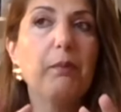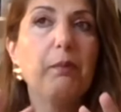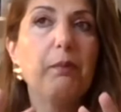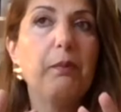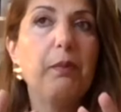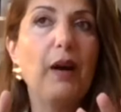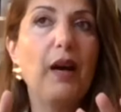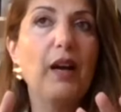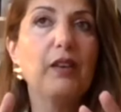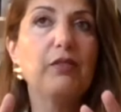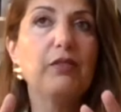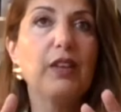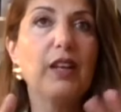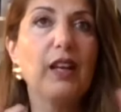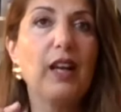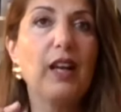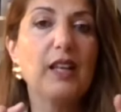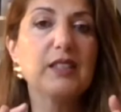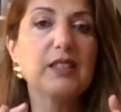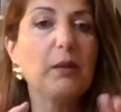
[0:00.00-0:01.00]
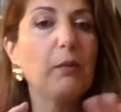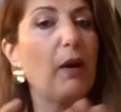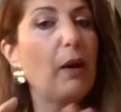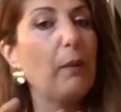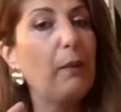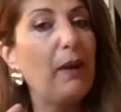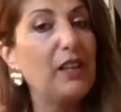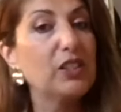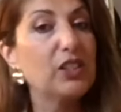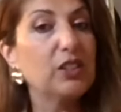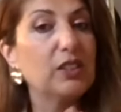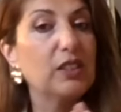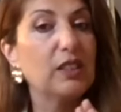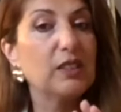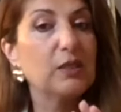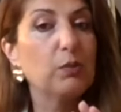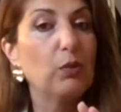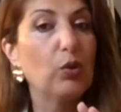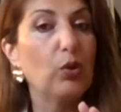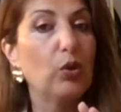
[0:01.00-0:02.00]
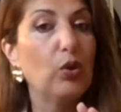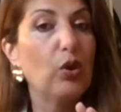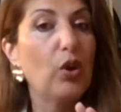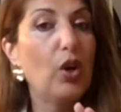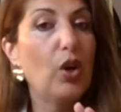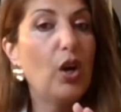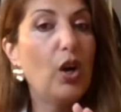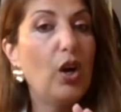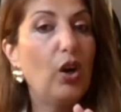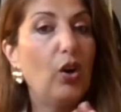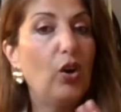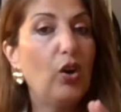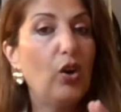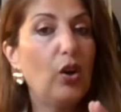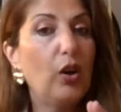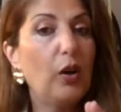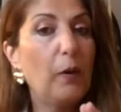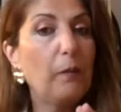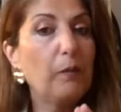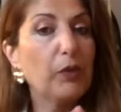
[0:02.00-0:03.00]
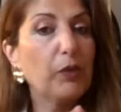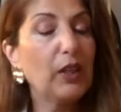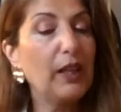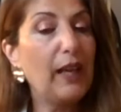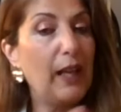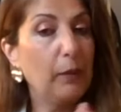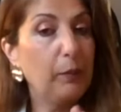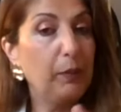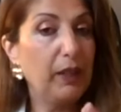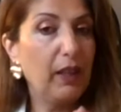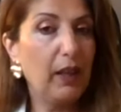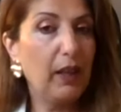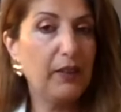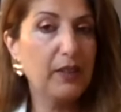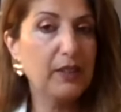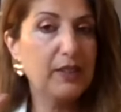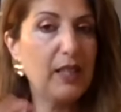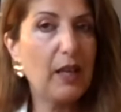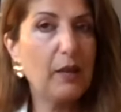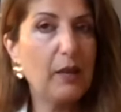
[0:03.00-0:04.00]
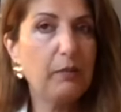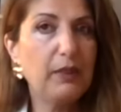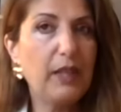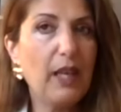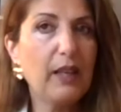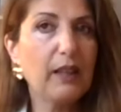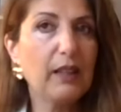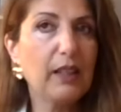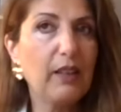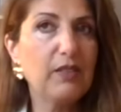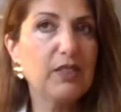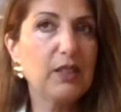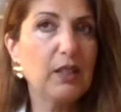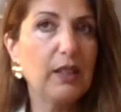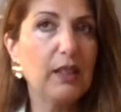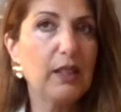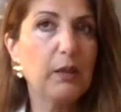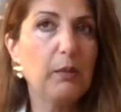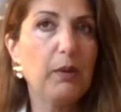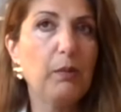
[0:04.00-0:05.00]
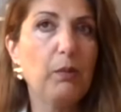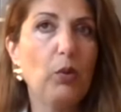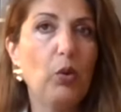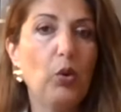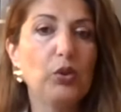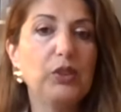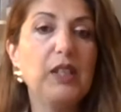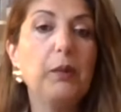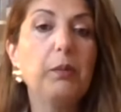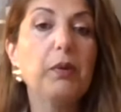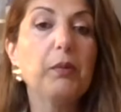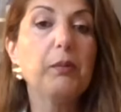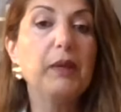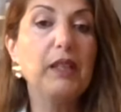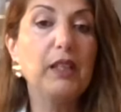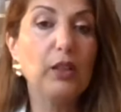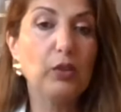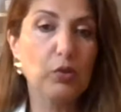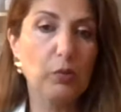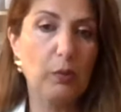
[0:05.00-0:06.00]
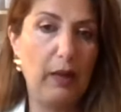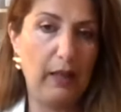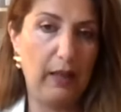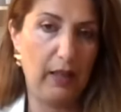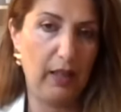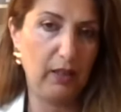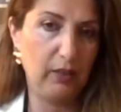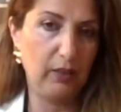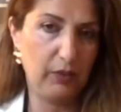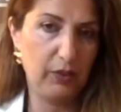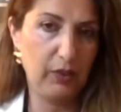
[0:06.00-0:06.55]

I realized that my passion is more helping others. That gives a little bit more deeper meaning to my life.